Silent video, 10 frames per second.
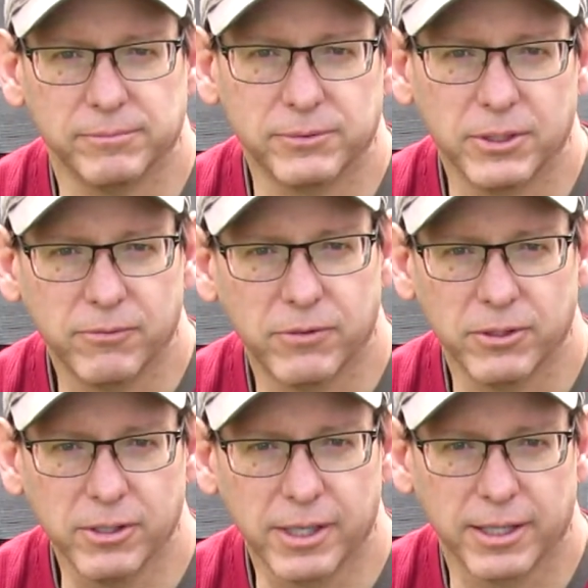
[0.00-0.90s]
So if you
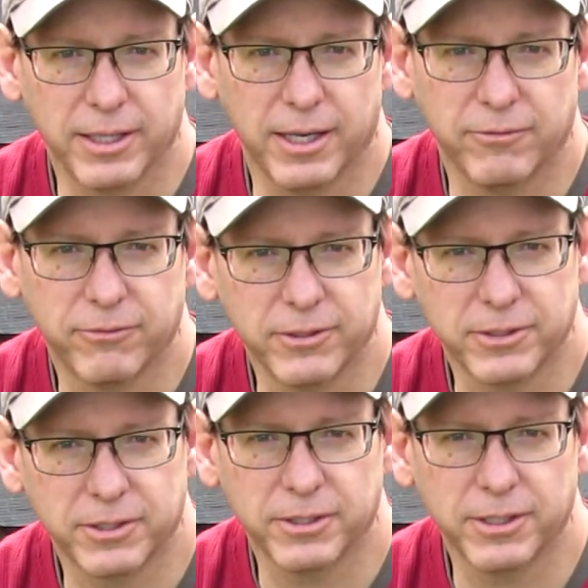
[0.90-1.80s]
look at that
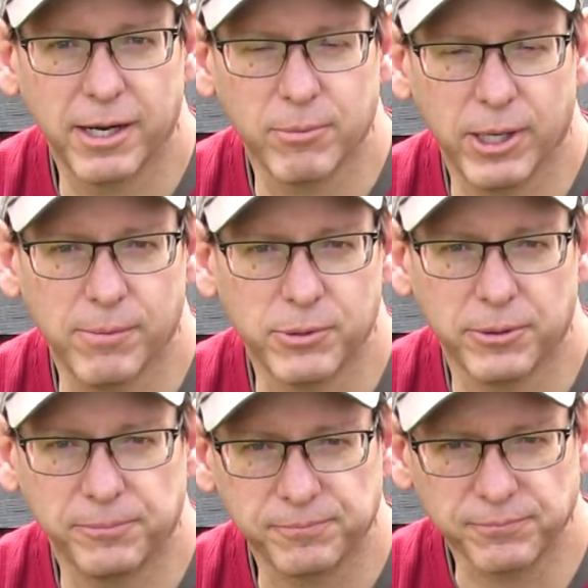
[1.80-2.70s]
first time lapse,
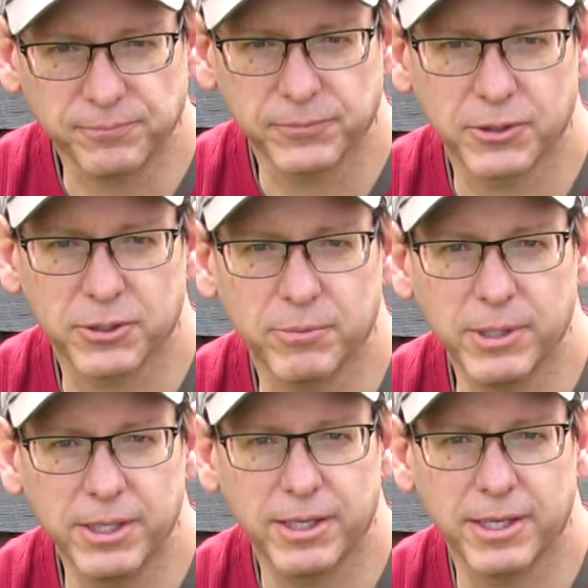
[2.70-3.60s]
there are some
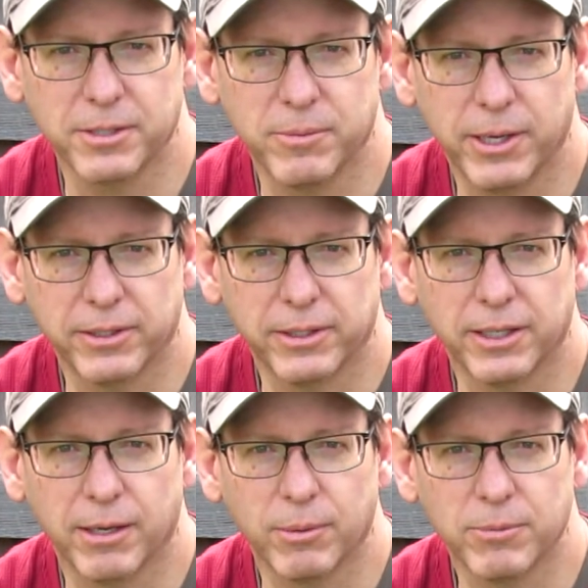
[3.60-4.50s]
neat things about the
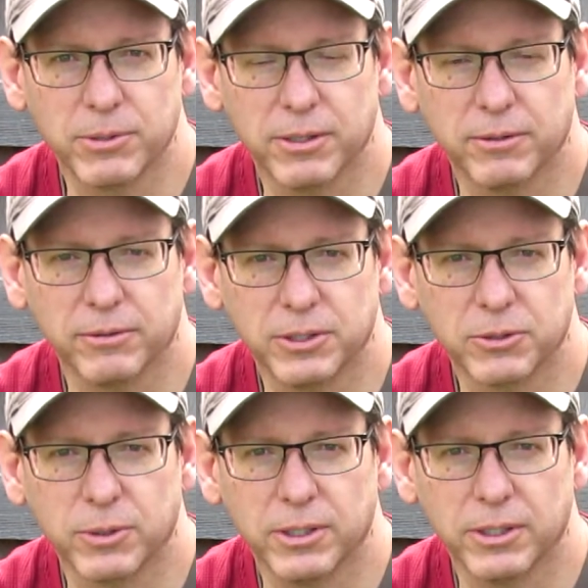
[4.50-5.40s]
time lapse that I
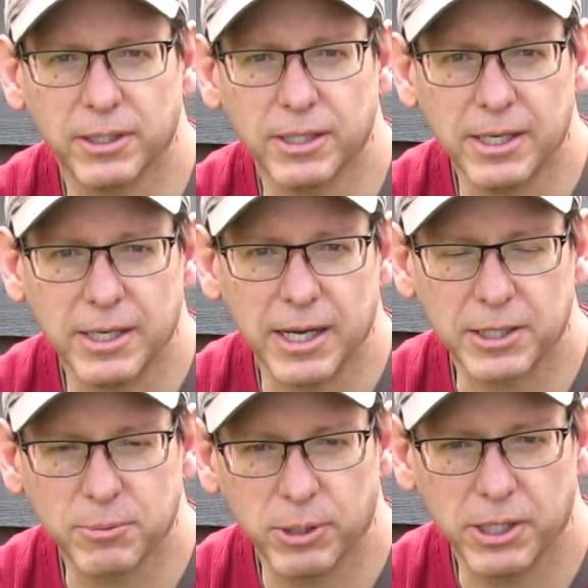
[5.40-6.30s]
just wanted to
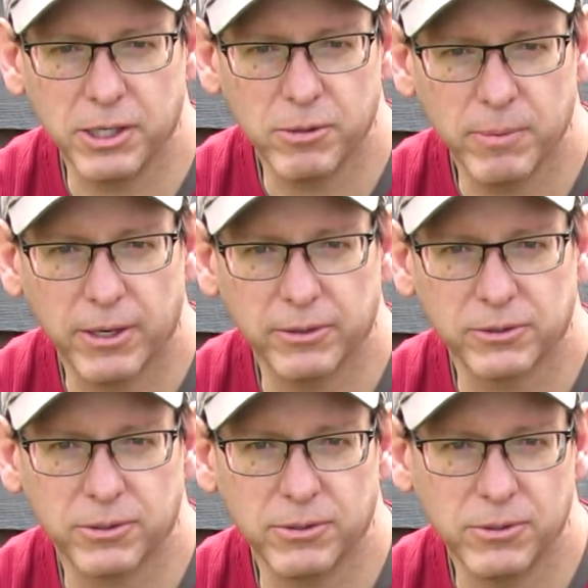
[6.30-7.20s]
explain to you about,
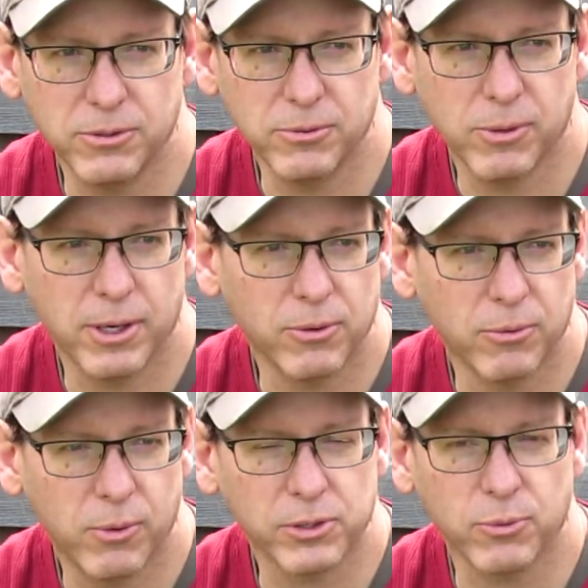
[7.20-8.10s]
so you knew
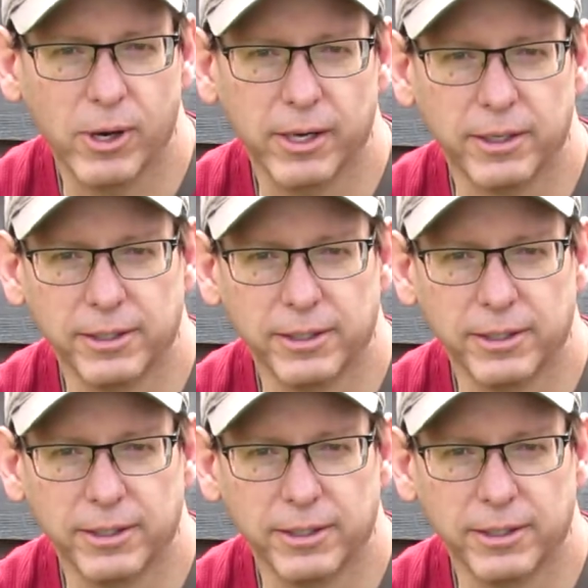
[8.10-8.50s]
what's what.